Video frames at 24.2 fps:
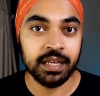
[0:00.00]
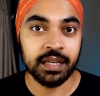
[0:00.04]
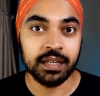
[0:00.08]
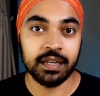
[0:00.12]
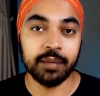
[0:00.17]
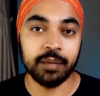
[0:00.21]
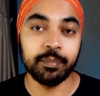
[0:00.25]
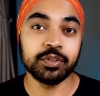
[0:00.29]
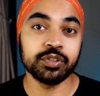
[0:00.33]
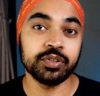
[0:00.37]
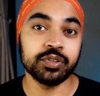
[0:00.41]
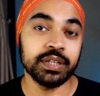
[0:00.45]

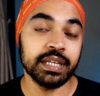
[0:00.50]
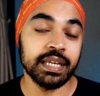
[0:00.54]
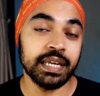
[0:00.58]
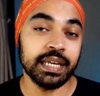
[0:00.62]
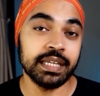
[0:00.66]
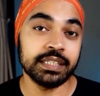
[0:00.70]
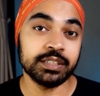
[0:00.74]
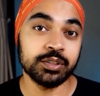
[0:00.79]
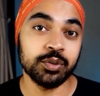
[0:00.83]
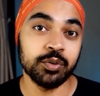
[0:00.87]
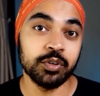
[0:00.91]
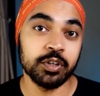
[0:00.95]
Number three
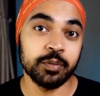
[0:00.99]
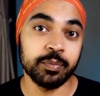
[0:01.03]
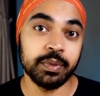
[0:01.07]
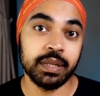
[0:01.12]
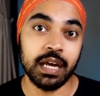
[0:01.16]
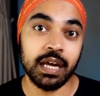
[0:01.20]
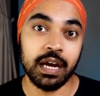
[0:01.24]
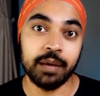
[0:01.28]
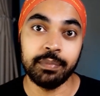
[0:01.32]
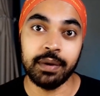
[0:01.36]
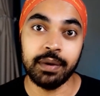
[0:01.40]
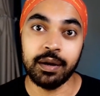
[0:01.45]
is going to be
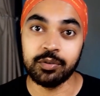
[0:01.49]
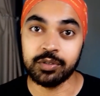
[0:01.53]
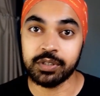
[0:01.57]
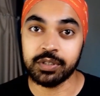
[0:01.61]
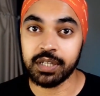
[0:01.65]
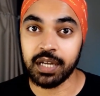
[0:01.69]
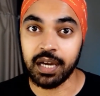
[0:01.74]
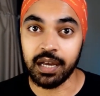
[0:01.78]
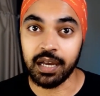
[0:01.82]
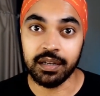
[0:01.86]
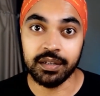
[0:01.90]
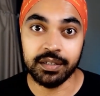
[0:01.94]

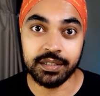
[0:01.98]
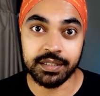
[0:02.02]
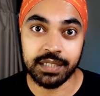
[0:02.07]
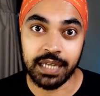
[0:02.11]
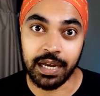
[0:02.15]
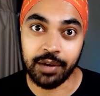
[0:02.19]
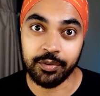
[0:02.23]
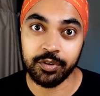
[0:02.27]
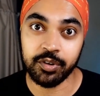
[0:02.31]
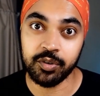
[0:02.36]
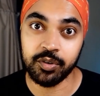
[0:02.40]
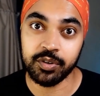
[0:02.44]
about colors.
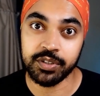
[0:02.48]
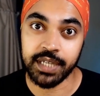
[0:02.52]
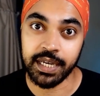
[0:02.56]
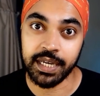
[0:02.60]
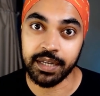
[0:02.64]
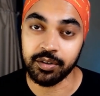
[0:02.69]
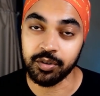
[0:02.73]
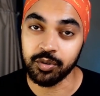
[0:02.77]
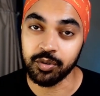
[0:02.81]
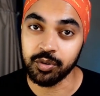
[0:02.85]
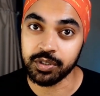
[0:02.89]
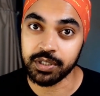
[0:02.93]
How do you decide
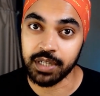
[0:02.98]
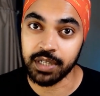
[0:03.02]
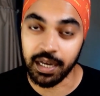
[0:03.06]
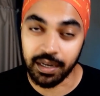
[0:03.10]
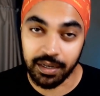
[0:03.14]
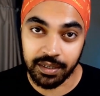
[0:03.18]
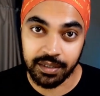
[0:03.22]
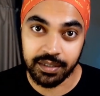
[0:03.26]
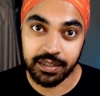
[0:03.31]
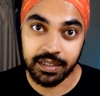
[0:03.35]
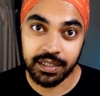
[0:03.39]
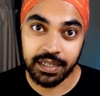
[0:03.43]
a good
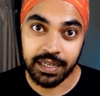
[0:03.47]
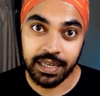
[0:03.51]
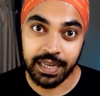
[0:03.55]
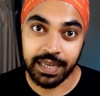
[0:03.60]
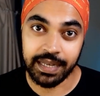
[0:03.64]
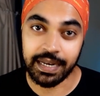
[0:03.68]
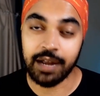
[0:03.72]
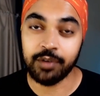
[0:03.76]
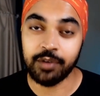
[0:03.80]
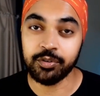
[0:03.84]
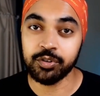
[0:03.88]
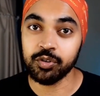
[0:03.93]
color
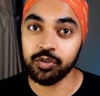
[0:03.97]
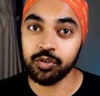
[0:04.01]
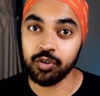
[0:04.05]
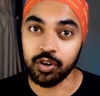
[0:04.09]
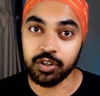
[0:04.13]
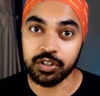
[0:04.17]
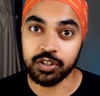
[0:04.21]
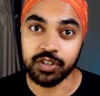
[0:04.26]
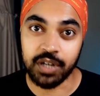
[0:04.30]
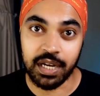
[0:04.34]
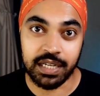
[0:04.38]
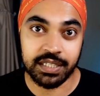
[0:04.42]
and how do you
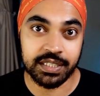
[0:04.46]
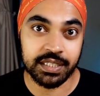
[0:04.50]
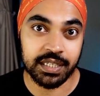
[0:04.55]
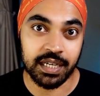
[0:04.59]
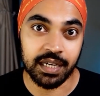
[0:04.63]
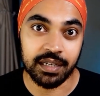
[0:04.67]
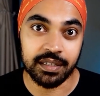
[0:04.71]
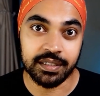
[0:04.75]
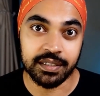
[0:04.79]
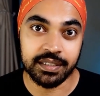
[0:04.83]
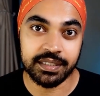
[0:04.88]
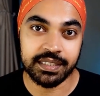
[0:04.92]
contrast
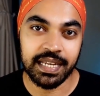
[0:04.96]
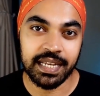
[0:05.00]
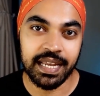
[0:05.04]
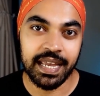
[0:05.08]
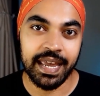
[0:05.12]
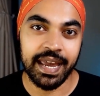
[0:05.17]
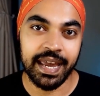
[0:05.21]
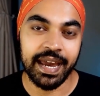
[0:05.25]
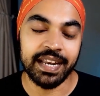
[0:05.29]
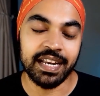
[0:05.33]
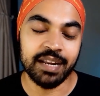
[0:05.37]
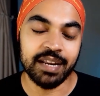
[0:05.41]
colors?
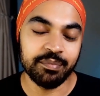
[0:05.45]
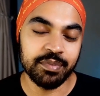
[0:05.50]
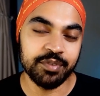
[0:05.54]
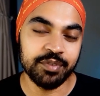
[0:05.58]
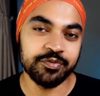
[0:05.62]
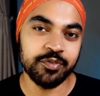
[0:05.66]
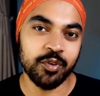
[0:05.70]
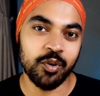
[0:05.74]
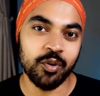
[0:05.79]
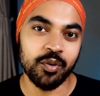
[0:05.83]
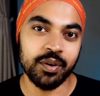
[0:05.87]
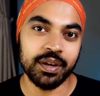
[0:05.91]
And number
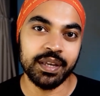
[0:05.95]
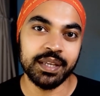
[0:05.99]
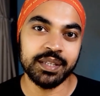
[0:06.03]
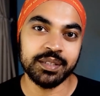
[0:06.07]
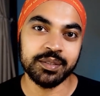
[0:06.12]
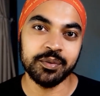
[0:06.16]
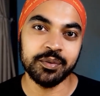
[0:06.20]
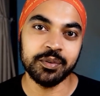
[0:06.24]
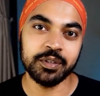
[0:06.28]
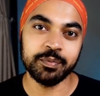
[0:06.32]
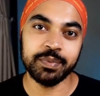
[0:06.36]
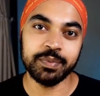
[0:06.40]
four is
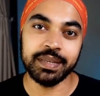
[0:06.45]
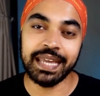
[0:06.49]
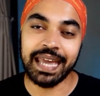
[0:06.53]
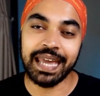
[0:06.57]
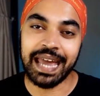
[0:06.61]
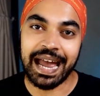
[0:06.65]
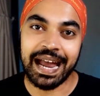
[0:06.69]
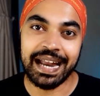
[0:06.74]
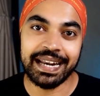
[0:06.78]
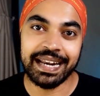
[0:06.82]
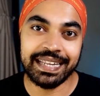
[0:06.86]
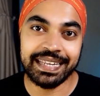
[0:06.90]
going to be
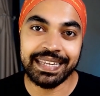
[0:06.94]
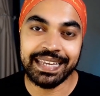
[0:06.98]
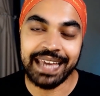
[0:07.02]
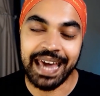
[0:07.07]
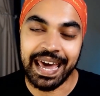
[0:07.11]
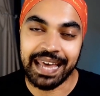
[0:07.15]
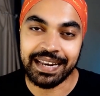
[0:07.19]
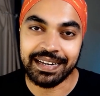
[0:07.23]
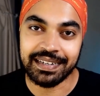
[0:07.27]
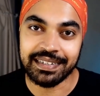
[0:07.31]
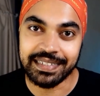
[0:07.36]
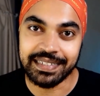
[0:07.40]
adding
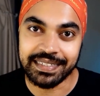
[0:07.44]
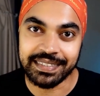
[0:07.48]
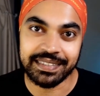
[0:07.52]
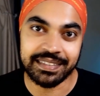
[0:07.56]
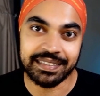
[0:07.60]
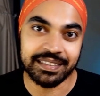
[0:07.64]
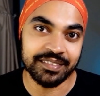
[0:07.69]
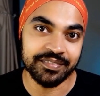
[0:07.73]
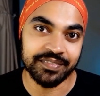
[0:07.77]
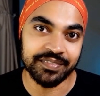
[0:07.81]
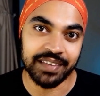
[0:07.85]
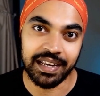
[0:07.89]

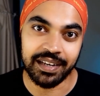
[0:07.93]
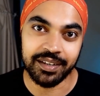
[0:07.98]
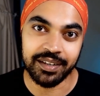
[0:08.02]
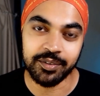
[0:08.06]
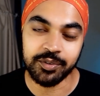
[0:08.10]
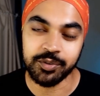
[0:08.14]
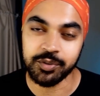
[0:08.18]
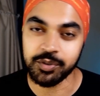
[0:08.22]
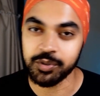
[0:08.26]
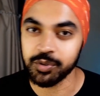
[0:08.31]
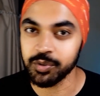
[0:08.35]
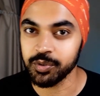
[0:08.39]
analytical
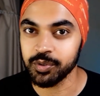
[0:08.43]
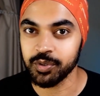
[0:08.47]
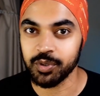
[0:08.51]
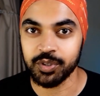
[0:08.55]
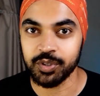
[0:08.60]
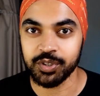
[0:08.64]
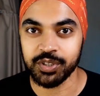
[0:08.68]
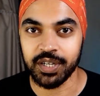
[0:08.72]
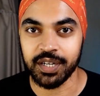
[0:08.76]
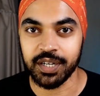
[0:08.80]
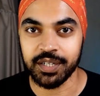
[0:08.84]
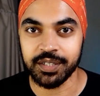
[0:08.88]
value to your
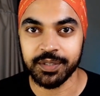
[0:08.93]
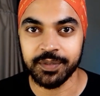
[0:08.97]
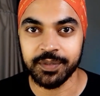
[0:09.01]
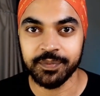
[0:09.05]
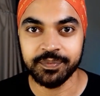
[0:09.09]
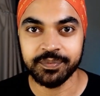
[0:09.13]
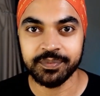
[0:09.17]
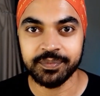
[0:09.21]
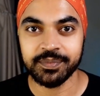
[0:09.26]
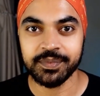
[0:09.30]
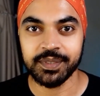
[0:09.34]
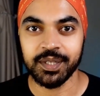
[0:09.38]
chart.
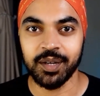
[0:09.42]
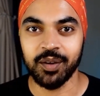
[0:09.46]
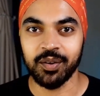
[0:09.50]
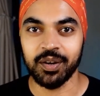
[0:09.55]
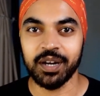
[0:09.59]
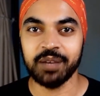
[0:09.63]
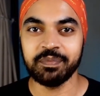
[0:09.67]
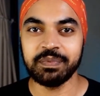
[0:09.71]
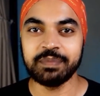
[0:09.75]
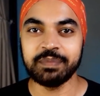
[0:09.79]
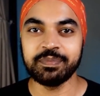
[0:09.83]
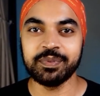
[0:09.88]
All
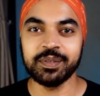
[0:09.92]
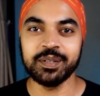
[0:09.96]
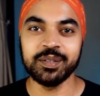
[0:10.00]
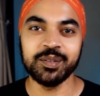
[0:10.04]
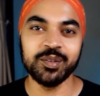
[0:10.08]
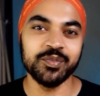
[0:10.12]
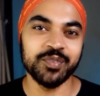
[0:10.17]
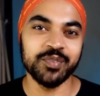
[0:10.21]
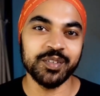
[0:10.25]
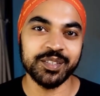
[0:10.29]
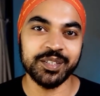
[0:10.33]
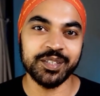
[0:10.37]
right, people,
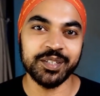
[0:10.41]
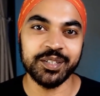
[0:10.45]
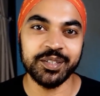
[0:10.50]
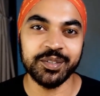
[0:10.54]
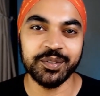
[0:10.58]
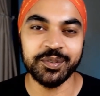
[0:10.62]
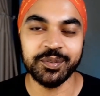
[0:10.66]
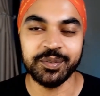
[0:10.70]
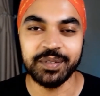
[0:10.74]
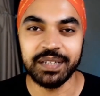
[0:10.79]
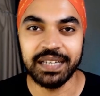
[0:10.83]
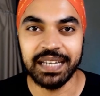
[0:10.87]
no further
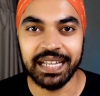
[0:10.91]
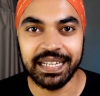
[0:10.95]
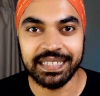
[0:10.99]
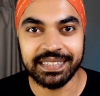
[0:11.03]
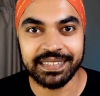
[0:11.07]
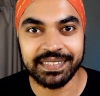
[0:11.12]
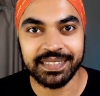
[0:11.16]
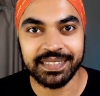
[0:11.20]
ado, let's